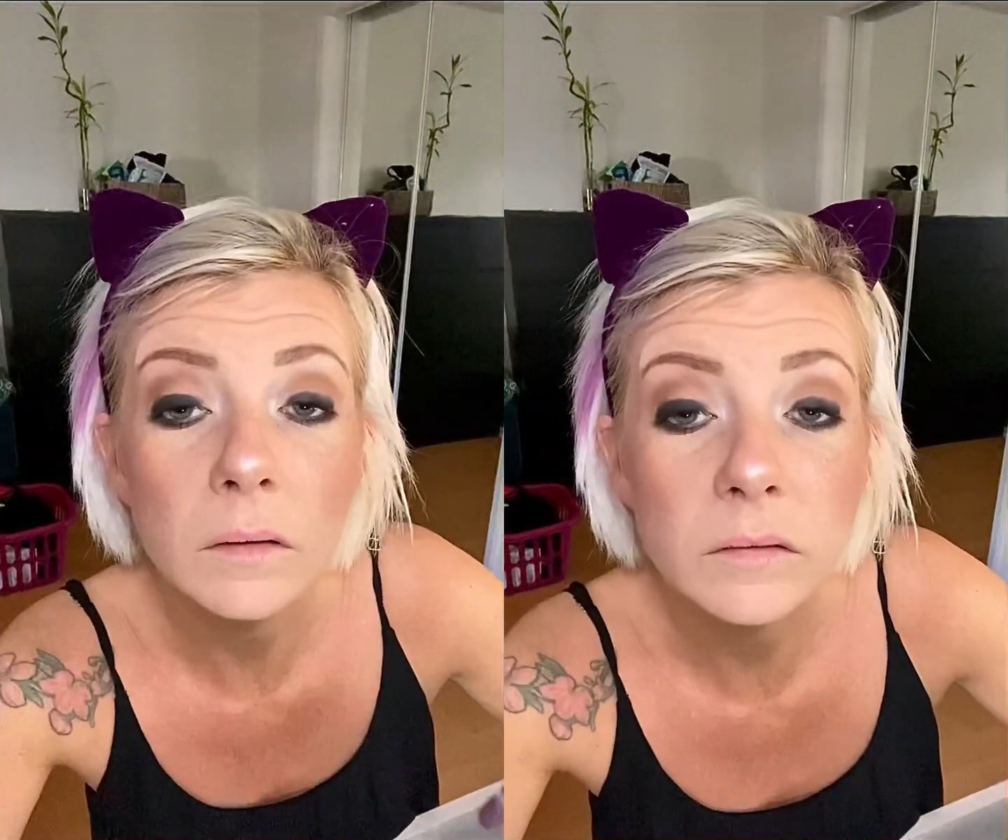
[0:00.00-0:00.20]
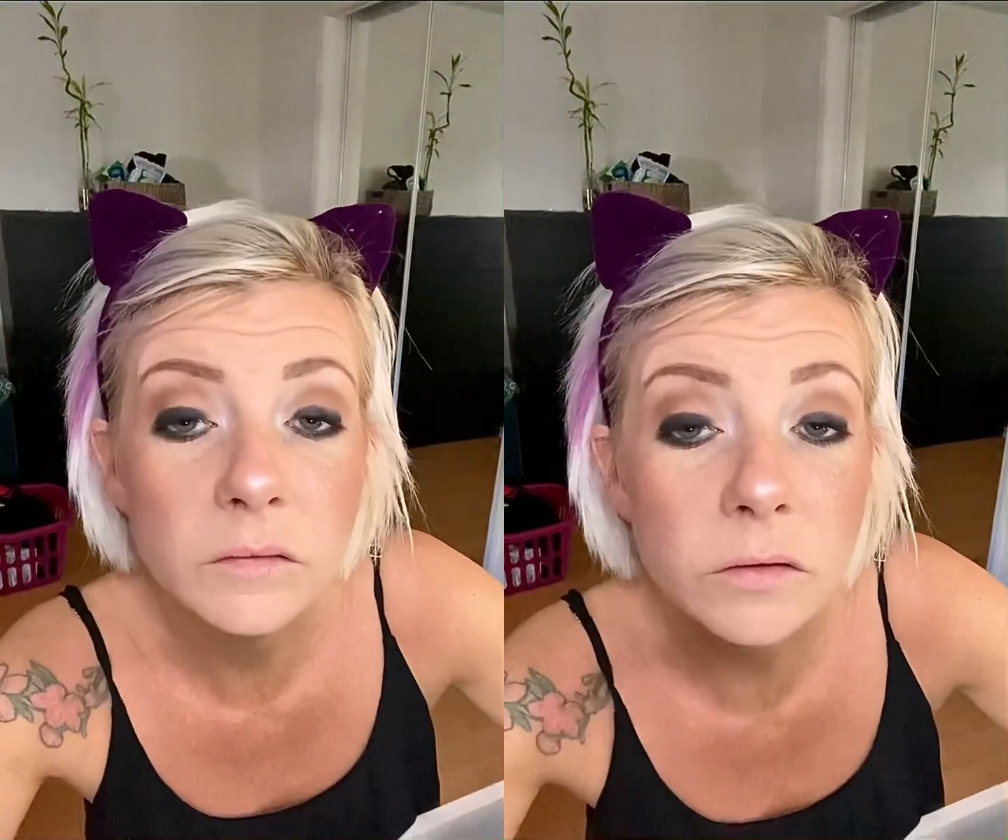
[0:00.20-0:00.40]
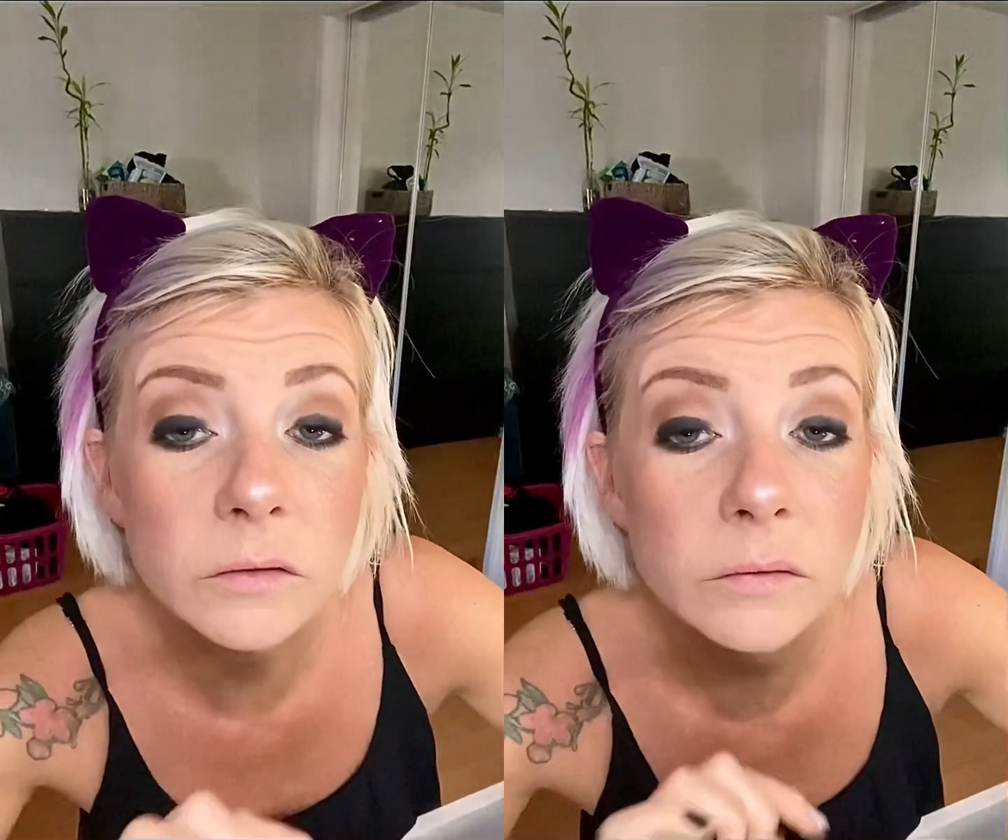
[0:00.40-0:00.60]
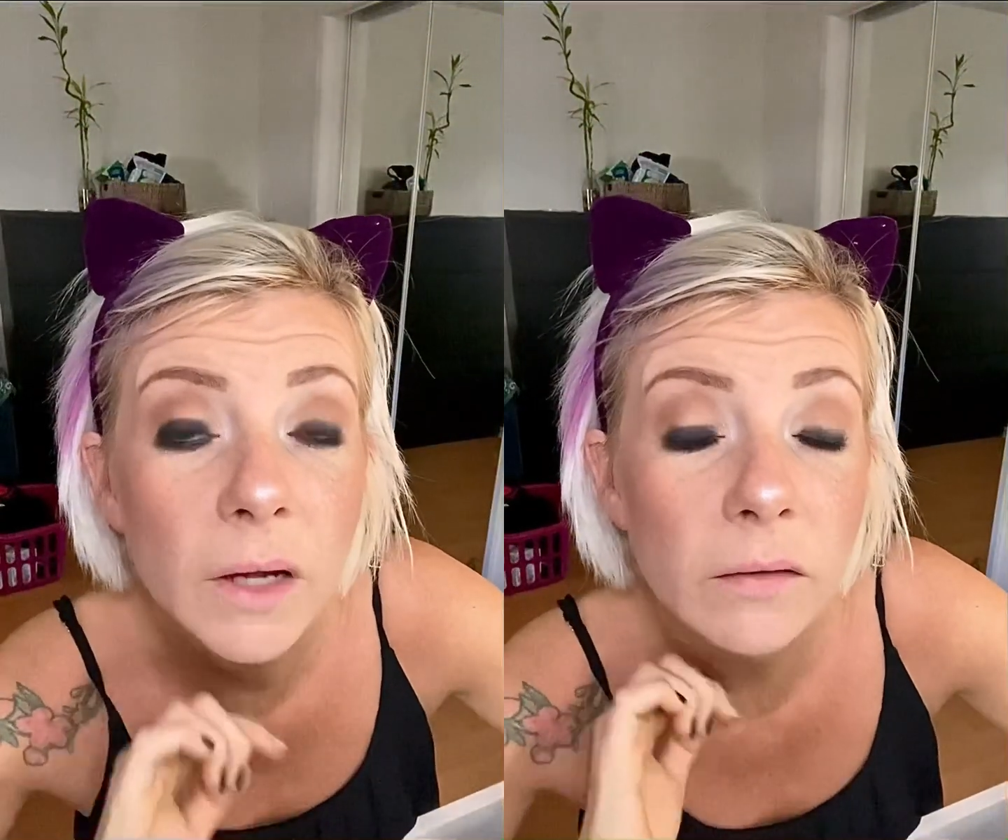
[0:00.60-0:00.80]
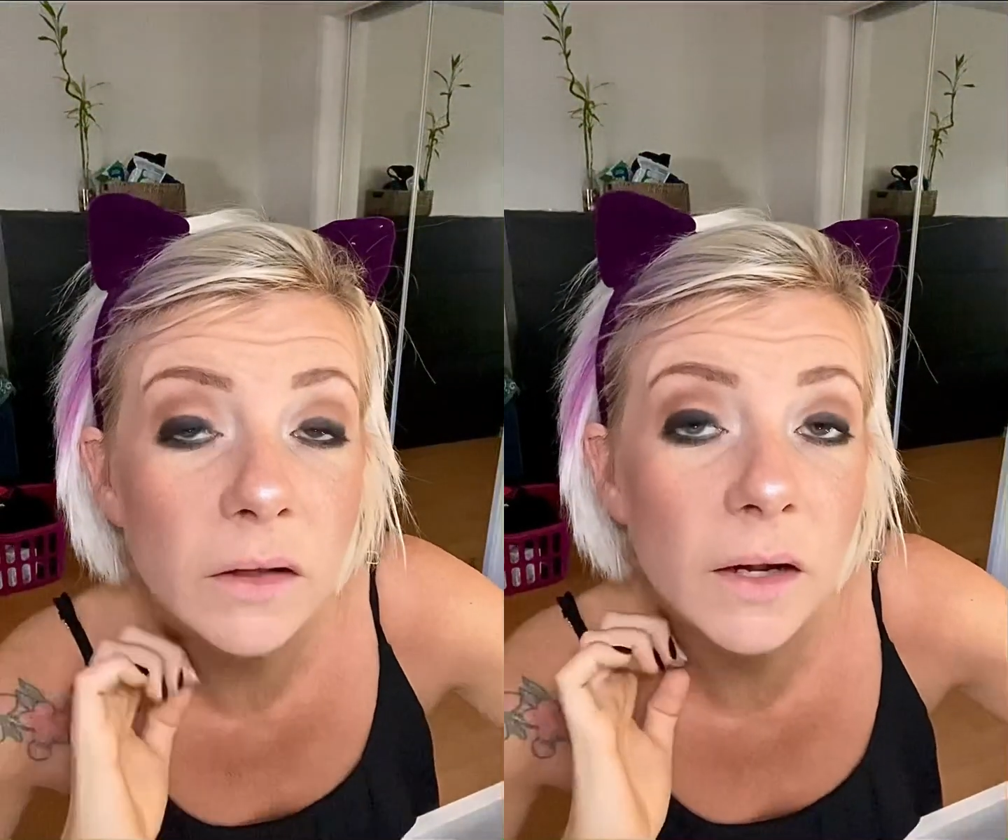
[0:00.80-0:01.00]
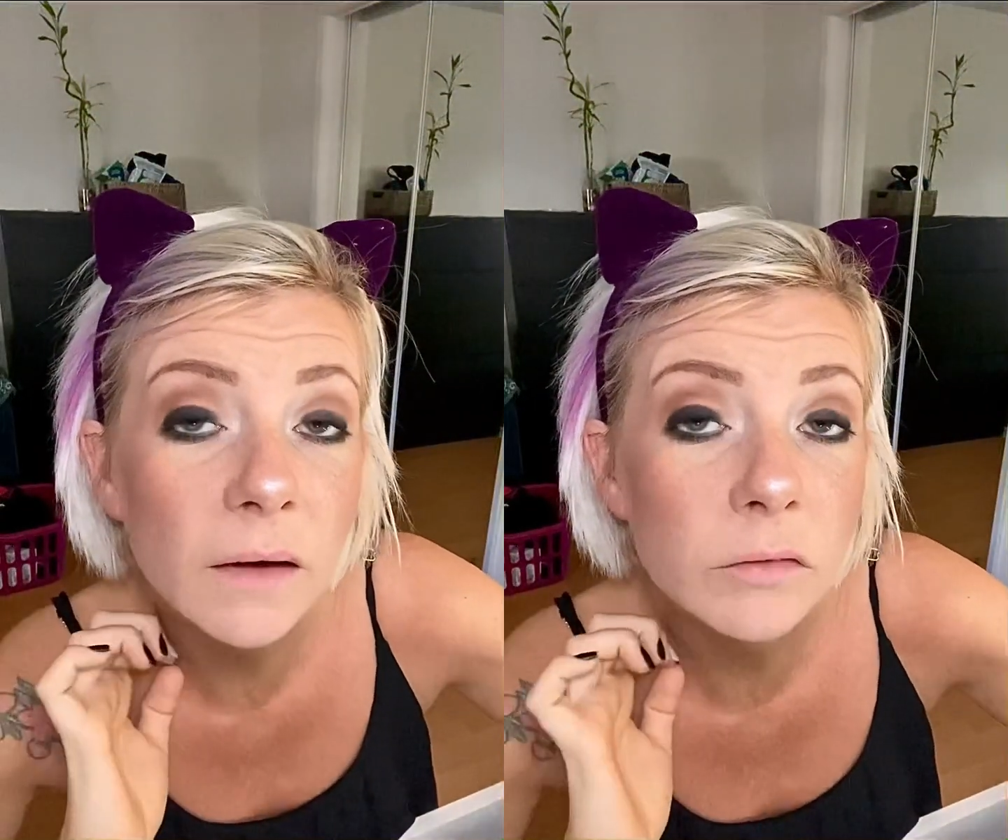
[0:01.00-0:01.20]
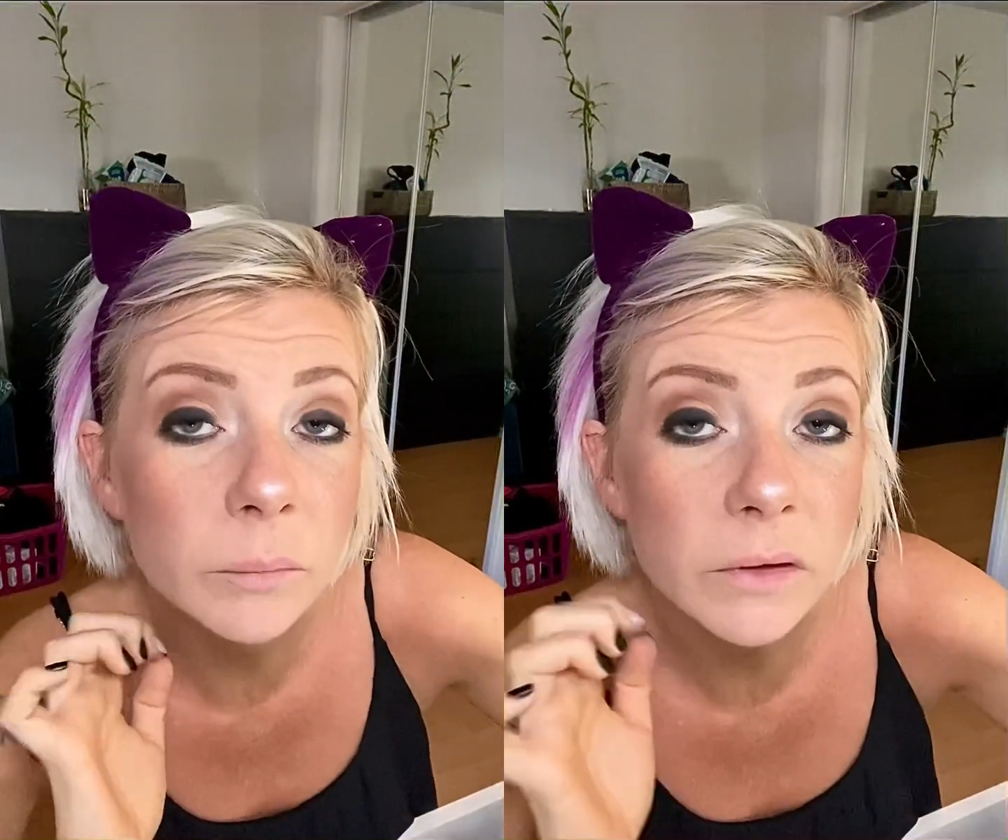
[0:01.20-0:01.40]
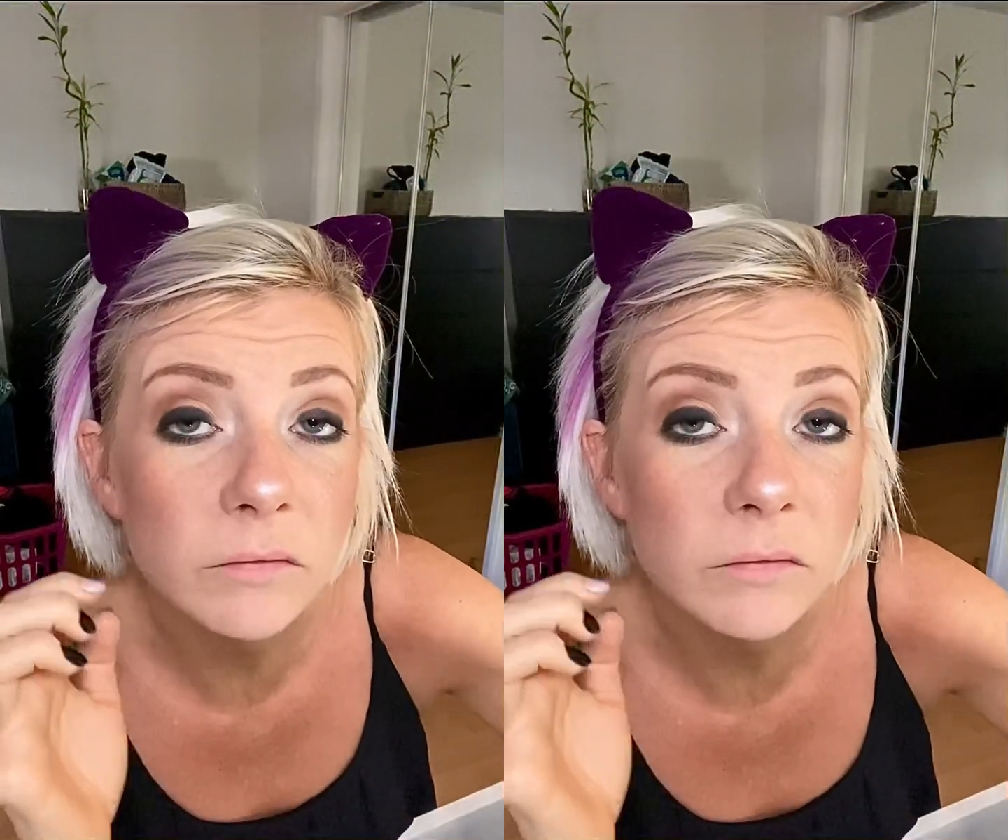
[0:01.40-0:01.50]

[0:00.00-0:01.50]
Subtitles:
So now that I have a bit